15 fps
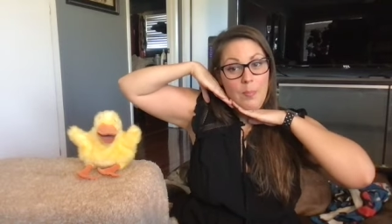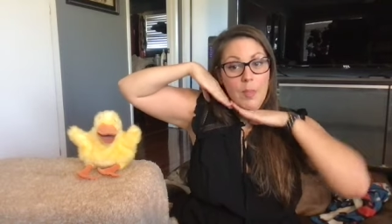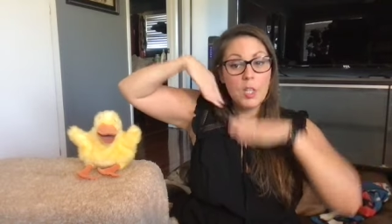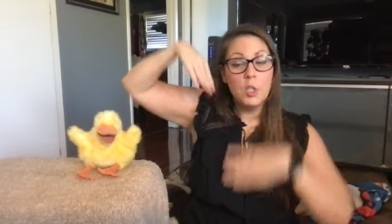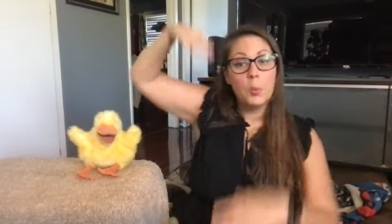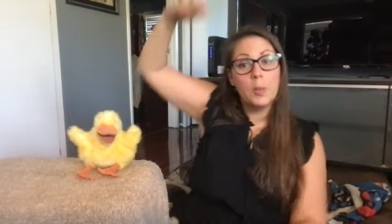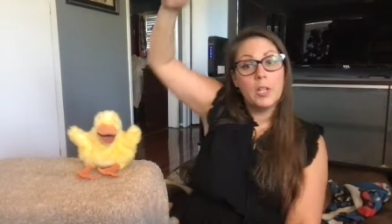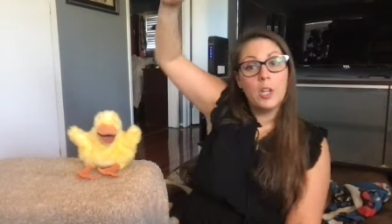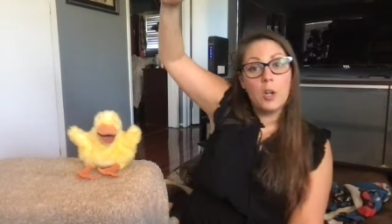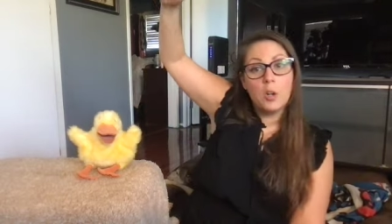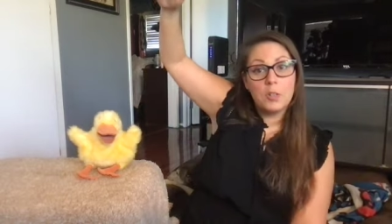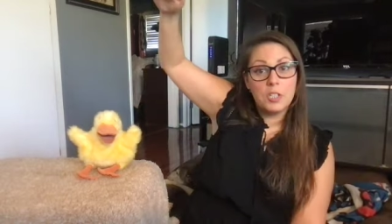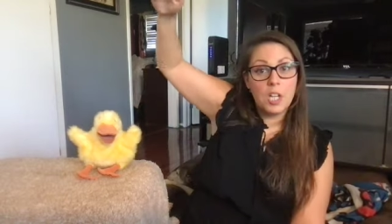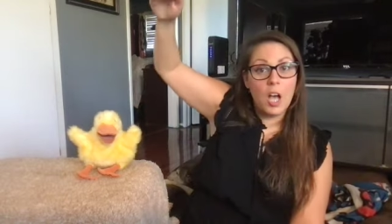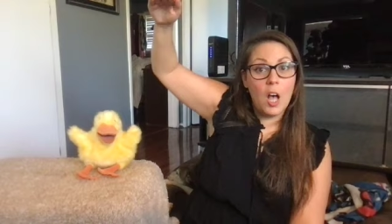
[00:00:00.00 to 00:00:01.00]
So we're gonna go
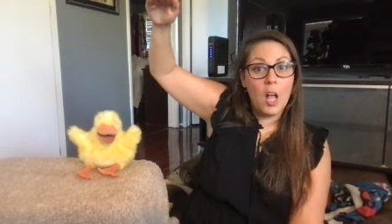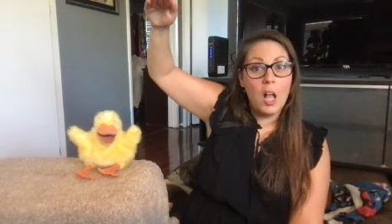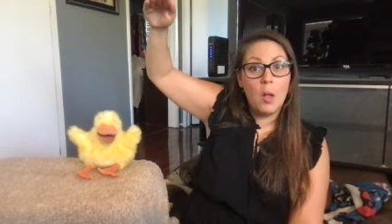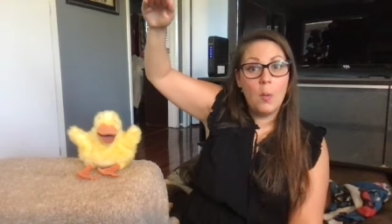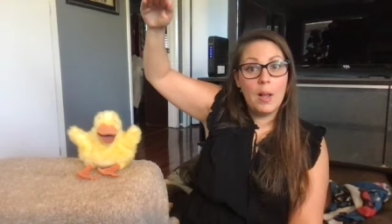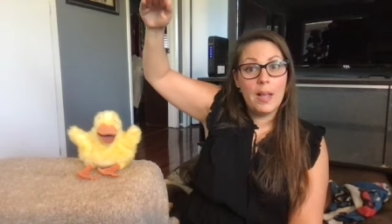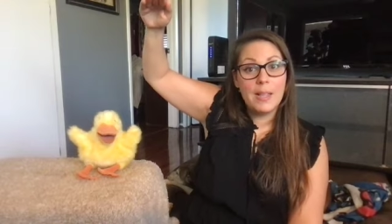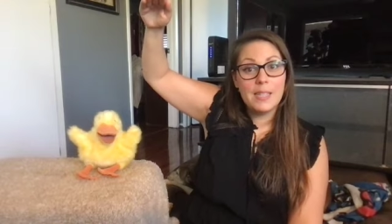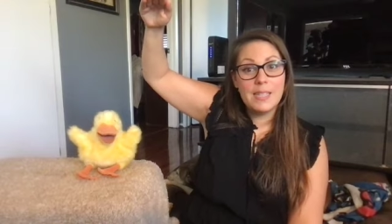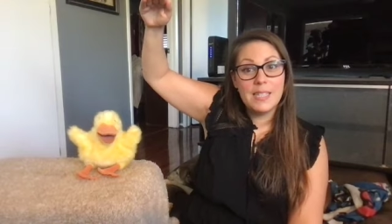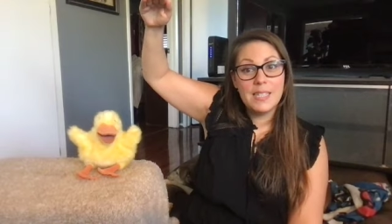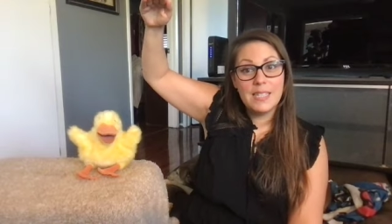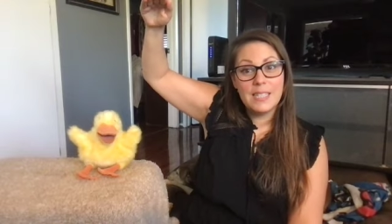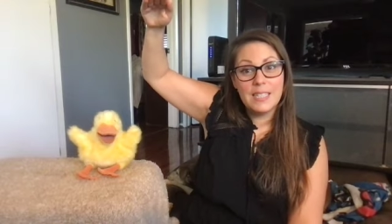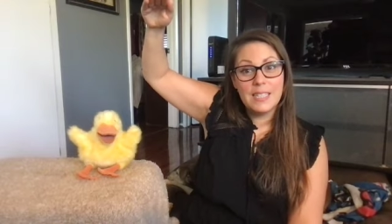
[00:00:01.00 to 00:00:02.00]
tall
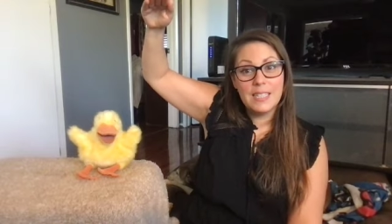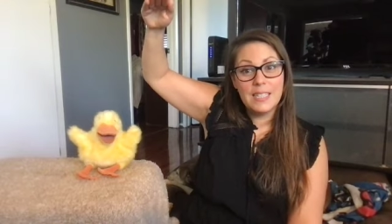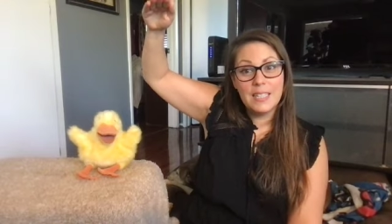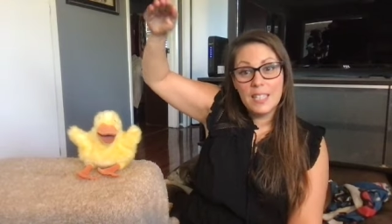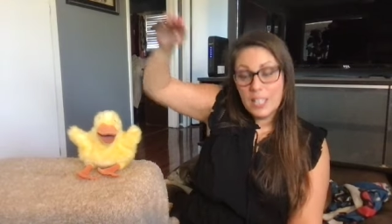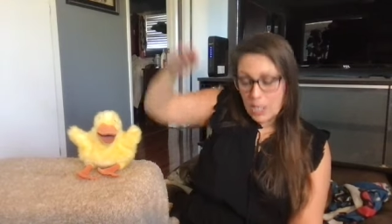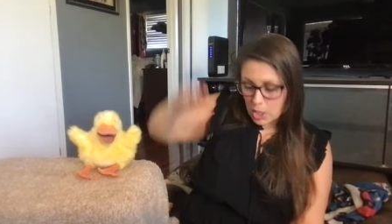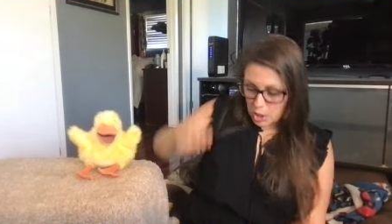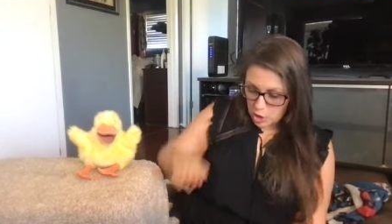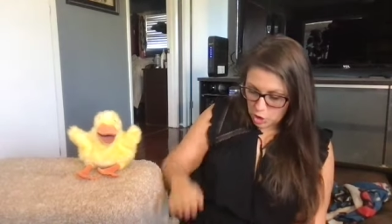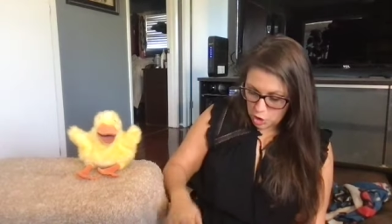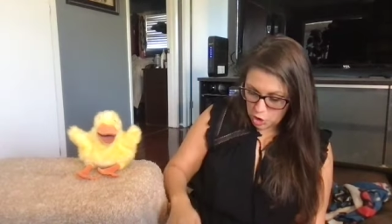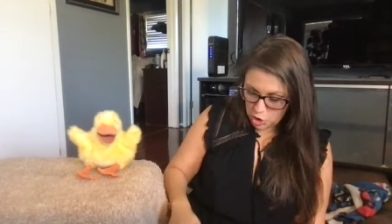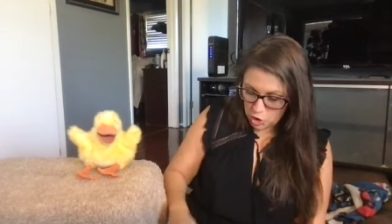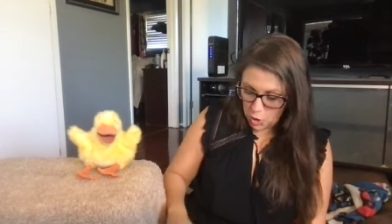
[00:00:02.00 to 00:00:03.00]
ones,
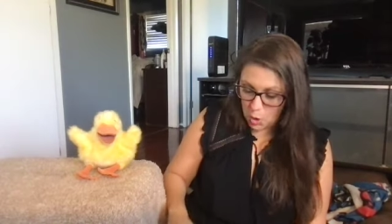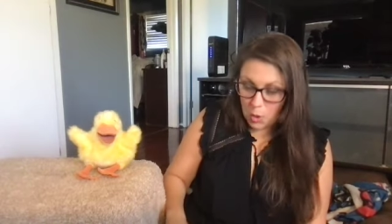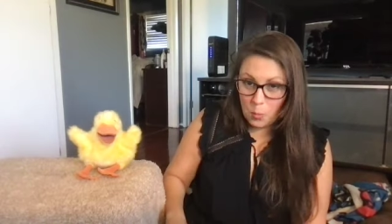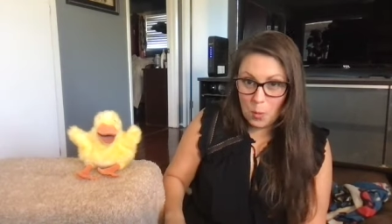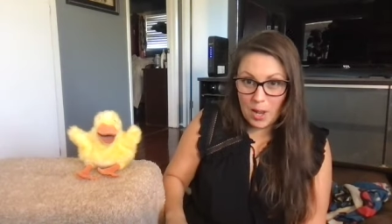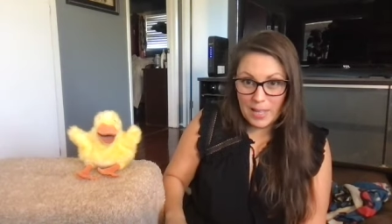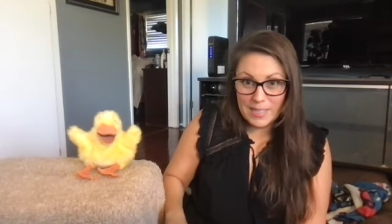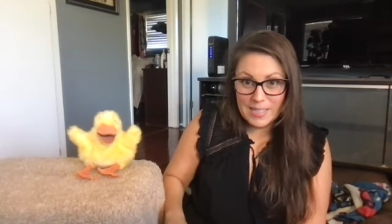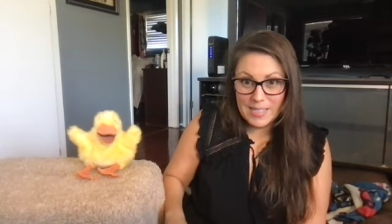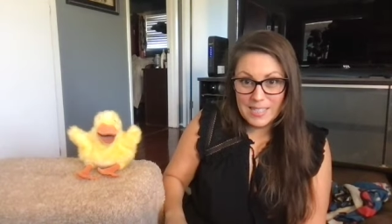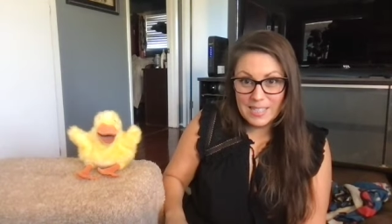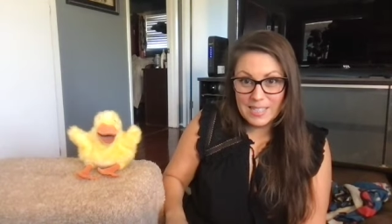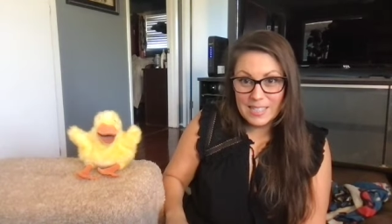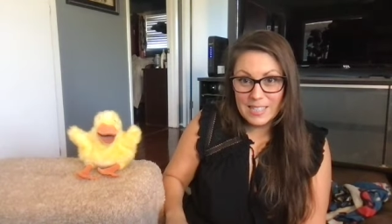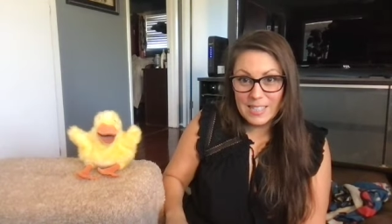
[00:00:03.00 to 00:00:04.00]
short
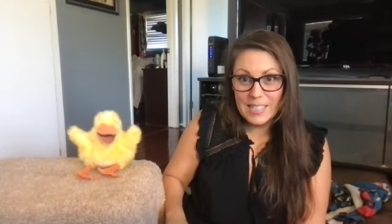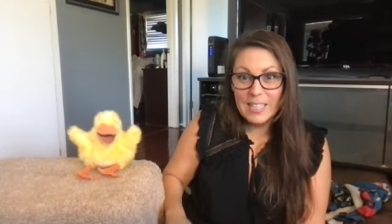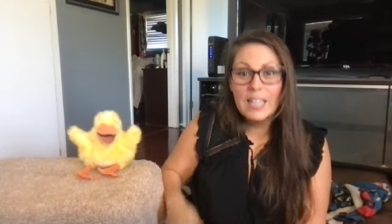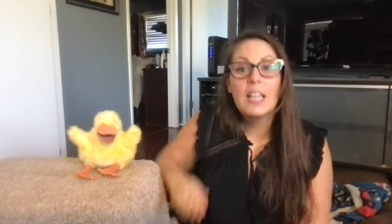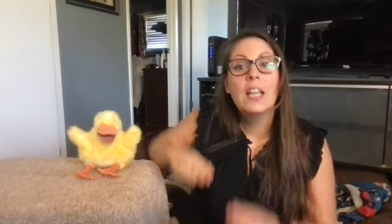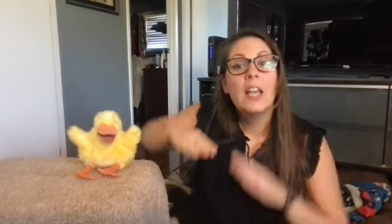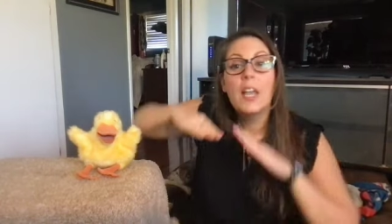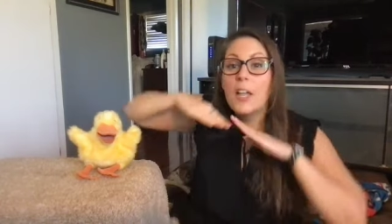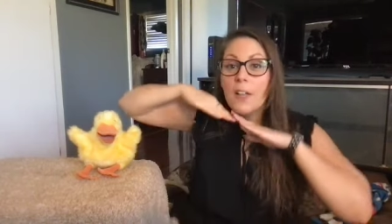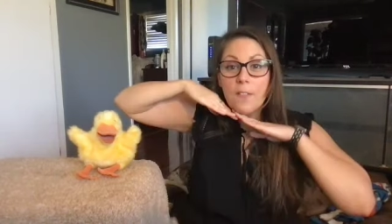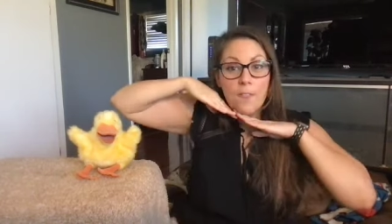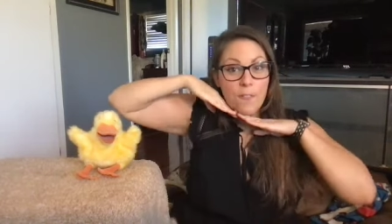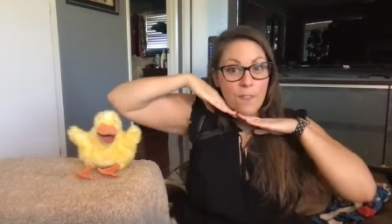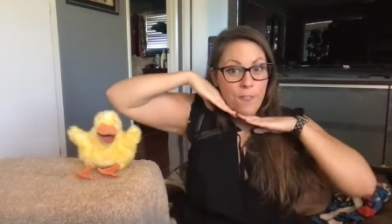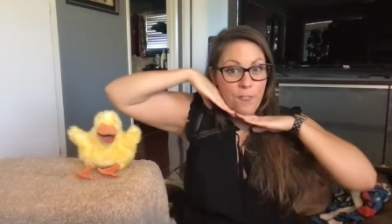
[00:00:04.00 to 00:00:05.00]
ones,
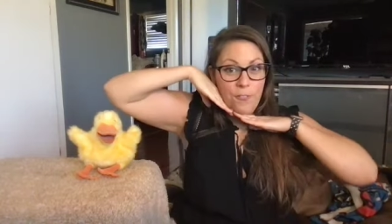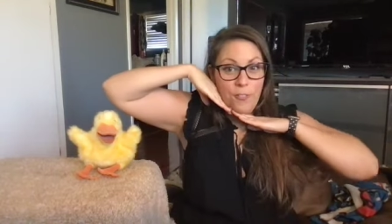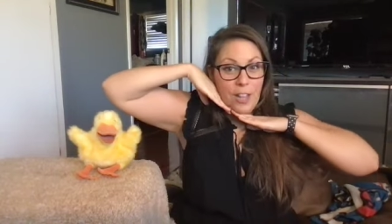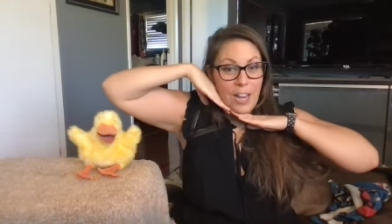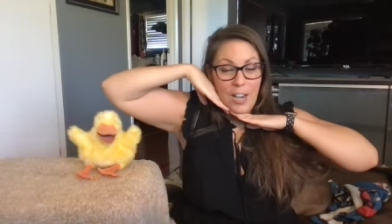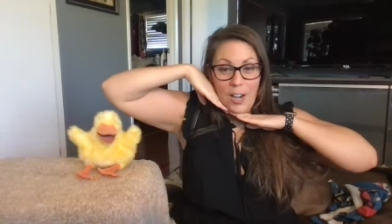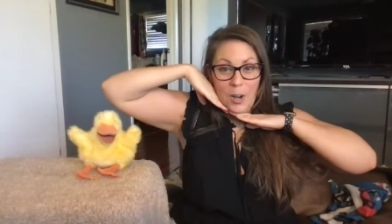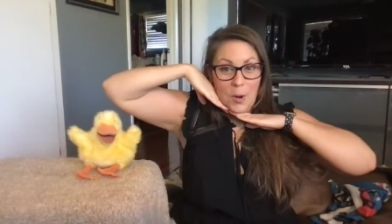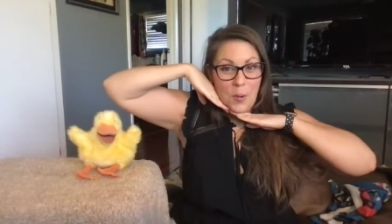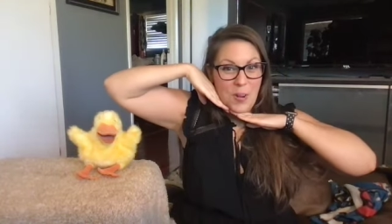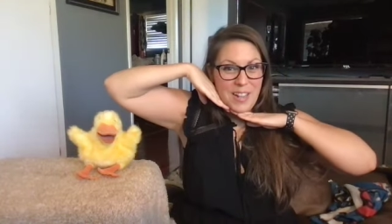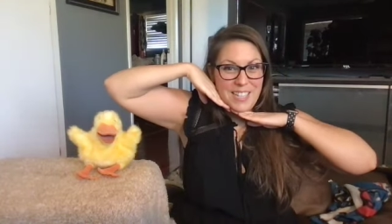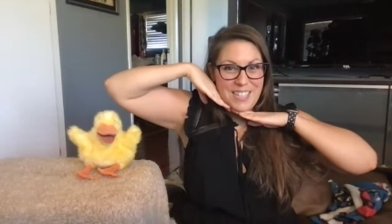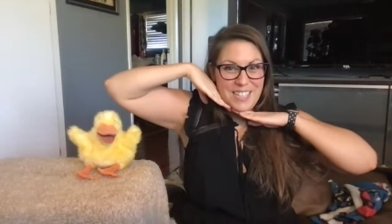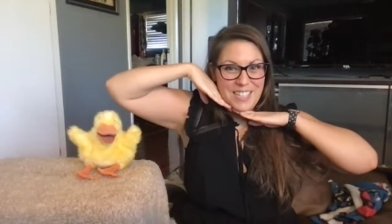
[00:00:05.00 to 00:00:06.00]
fair
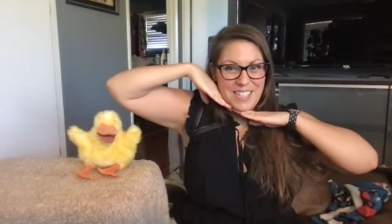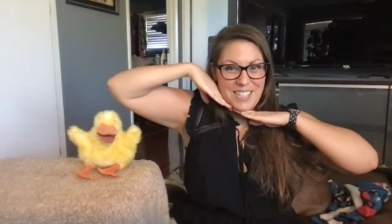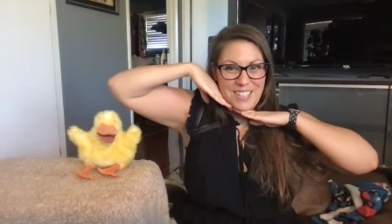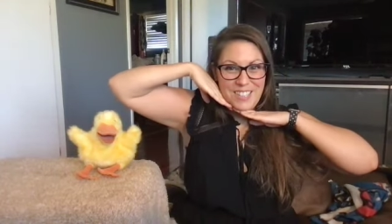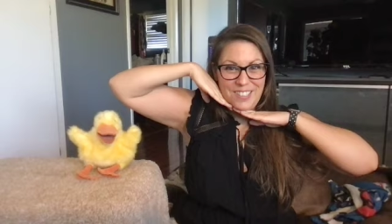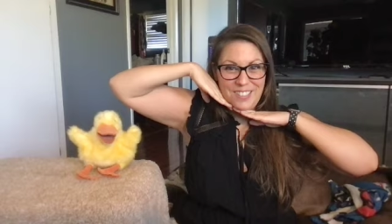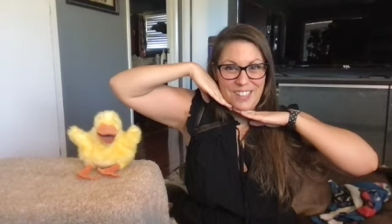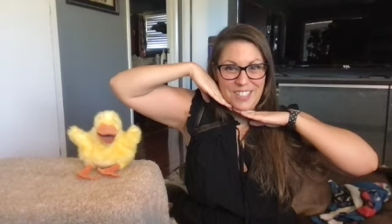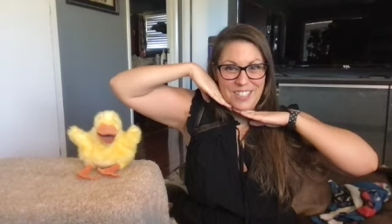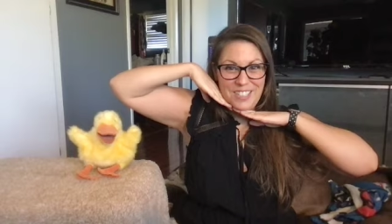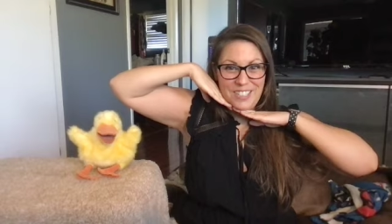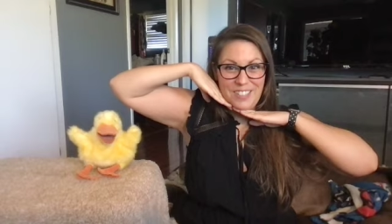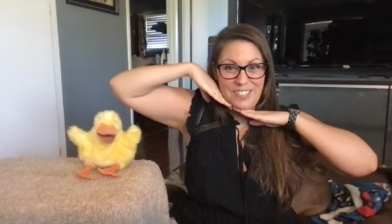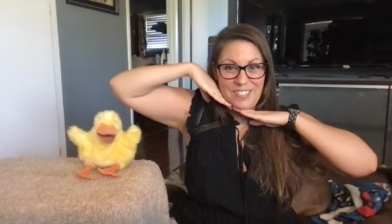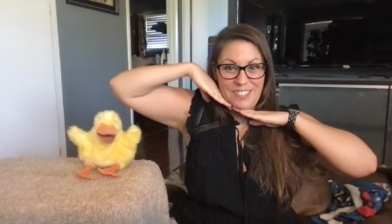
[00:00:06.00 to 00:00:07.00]
ones too. How'd you
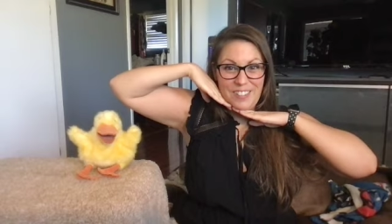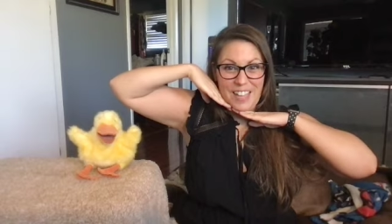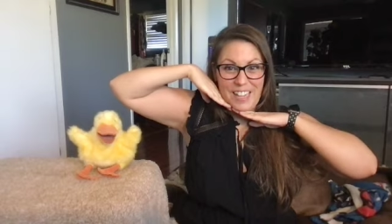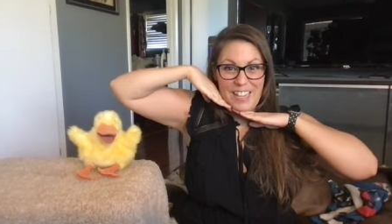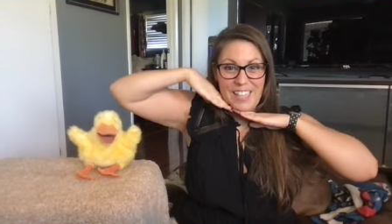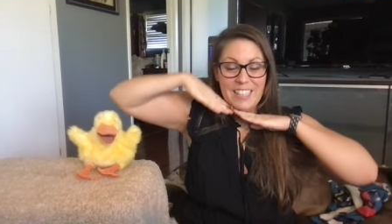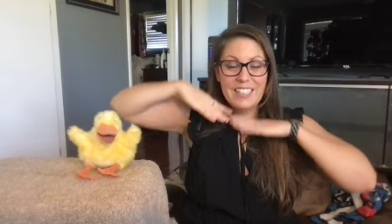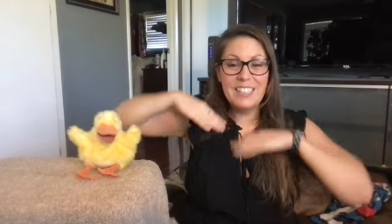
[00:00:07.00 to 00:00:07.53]
do? Ready?